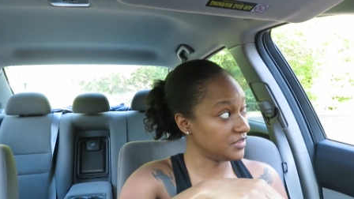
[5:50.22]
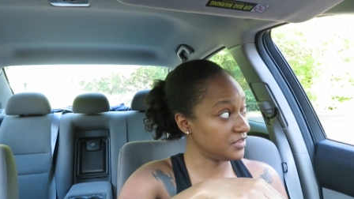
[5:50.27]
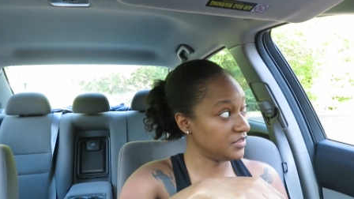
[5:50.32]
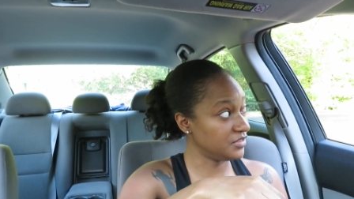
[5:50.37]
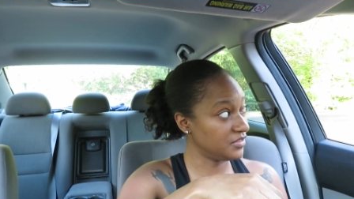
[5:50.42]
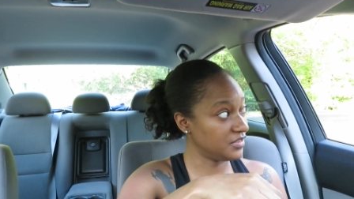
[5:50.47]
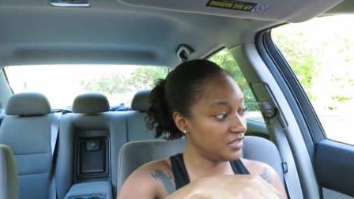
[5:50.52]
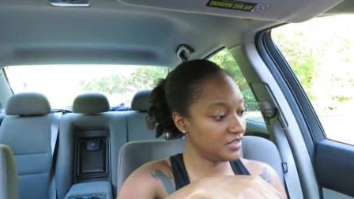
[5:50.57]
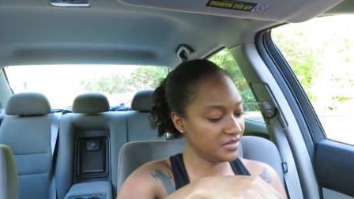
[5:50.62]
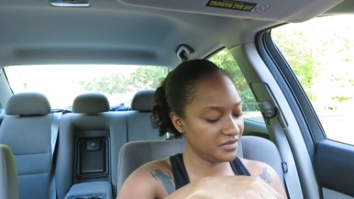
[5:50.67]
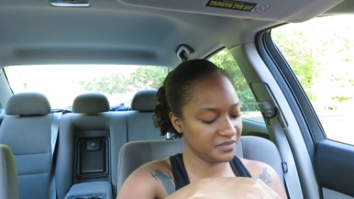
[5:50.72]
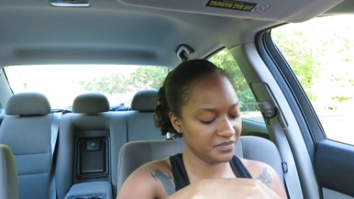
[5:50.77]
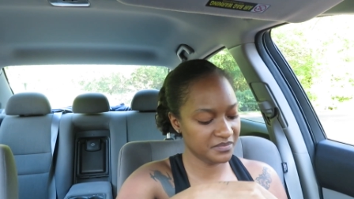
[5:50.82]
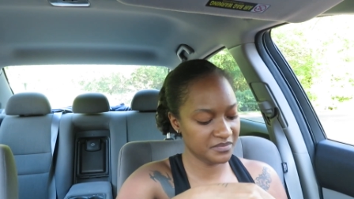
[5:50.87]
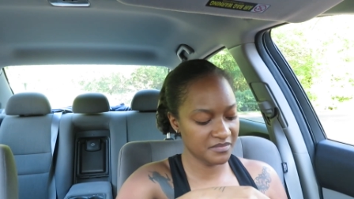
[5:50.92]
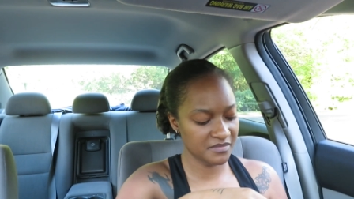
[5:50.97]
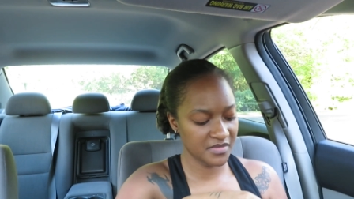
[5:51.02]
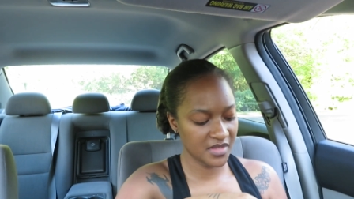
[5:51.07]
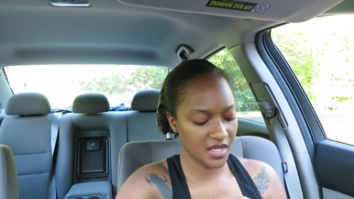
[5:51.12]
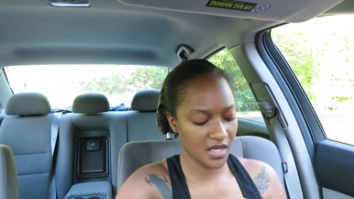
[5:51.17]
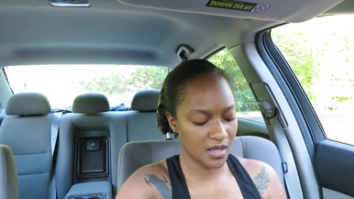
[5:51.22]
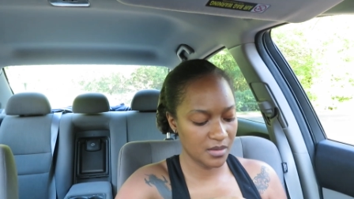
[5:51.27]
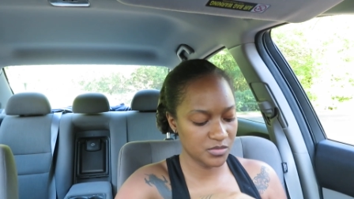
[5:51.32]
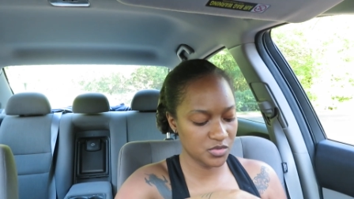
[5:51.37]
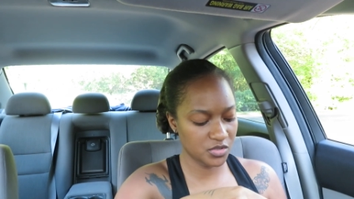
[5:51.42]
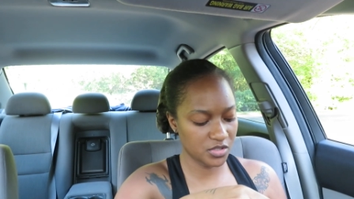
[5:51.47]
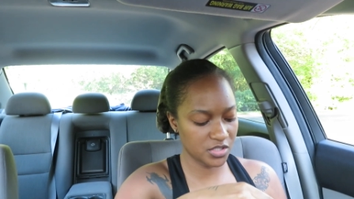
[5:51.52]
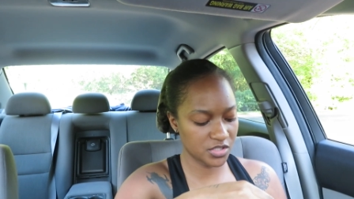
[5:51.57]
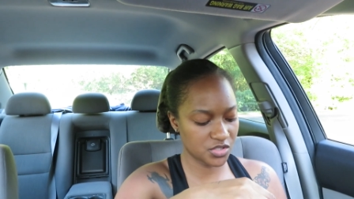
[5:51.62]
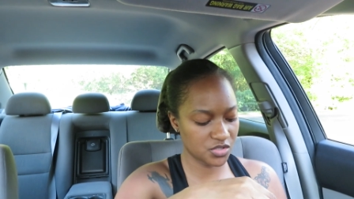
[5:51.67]
Good, right? I'm
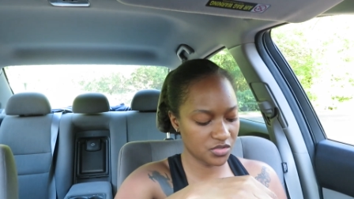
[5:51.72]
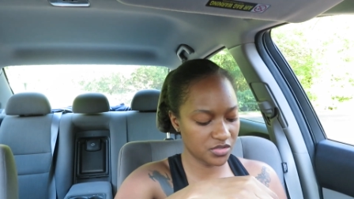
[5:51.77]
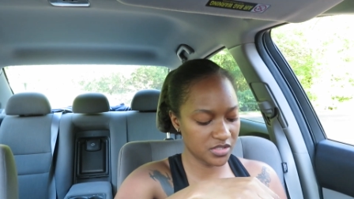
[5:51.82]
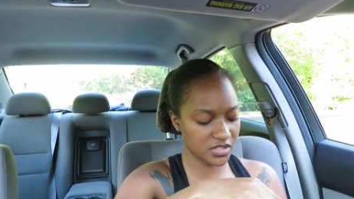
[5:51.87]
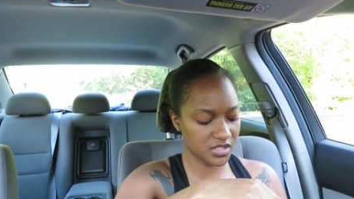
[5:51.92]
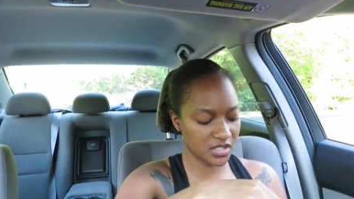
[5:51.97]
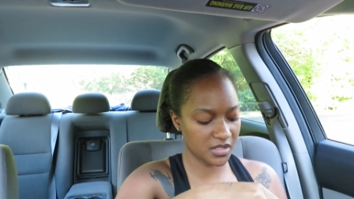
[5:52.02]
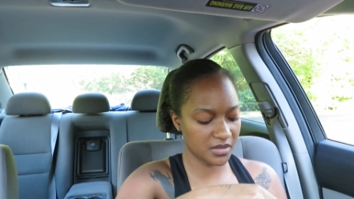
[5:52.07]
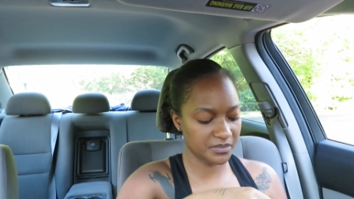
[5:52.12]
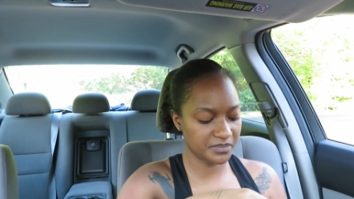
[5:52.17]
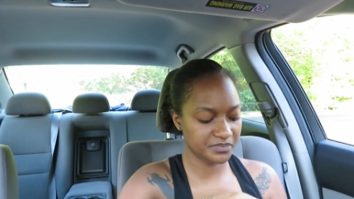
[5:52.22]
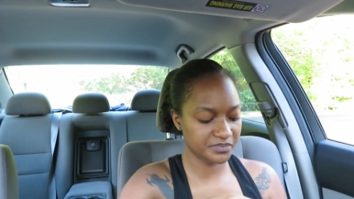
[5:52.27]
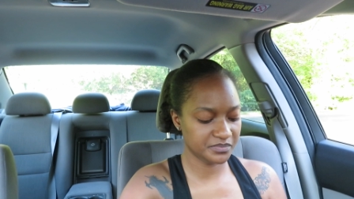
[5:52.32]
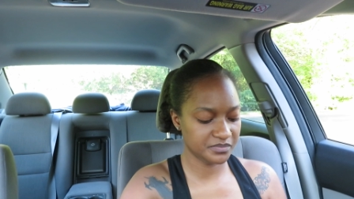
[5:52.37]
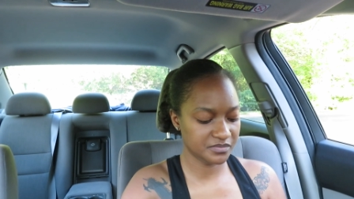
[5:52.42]
doing a story time.